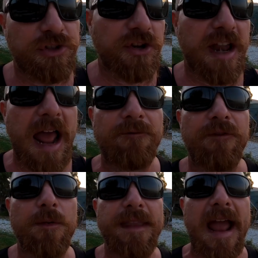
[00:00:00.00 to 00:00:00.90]
shouldn't
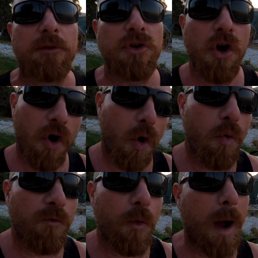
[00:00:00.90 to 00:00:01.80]
have them down
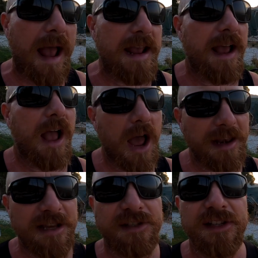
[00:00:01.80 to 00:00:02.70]
all the way
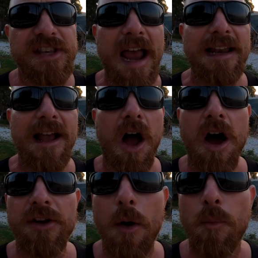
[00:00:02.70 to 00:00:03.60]
unless you're sailing
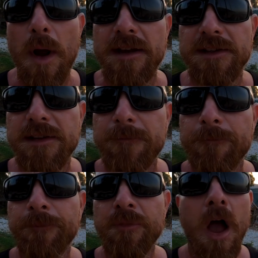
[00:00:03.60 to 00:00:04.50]
hard upwind.
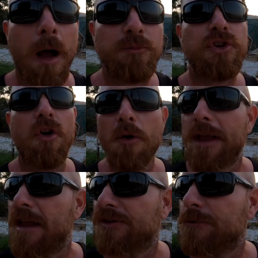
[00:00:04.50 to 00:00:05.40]
I'm sure I'll
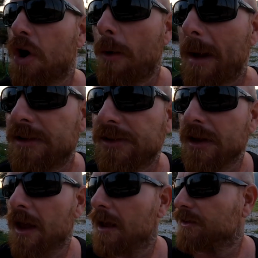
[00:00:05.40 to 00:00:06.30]
get some
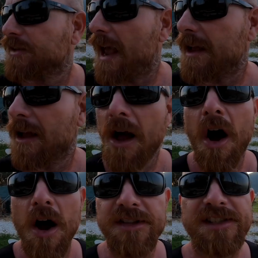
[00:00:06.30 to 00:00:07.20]
comments saying,
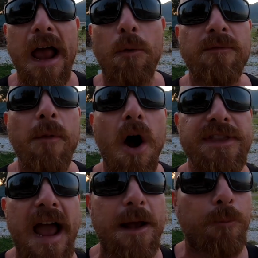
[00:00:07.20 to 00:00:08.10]
I sail with my
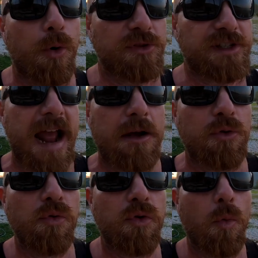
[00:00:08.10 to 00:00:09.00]
daggerboards down
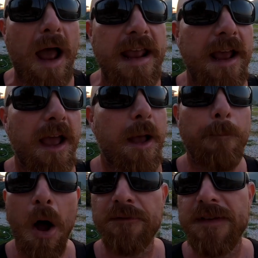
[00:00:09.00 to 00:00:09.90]
all the way,
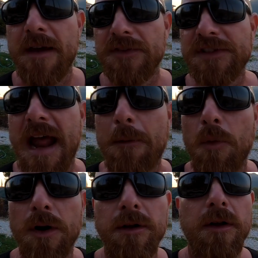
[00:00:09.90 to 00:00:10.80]
but I've never snapped
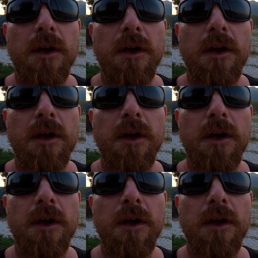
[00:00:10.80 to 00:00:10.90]
one.